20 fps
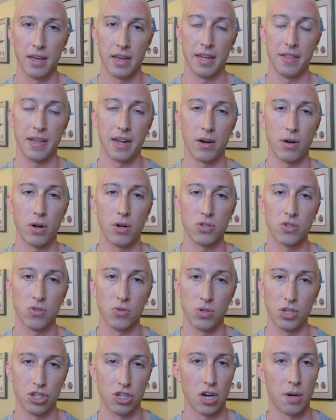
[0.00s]
And that'll
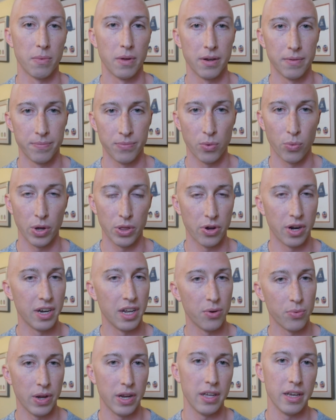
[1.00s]
also determine whether I
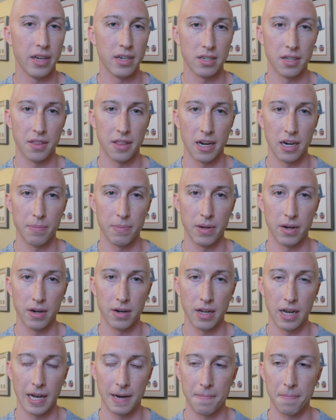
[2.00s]
need radiation therapy or
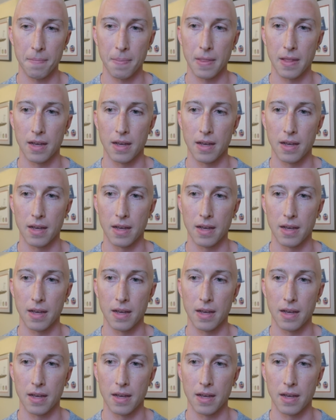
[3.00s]
not.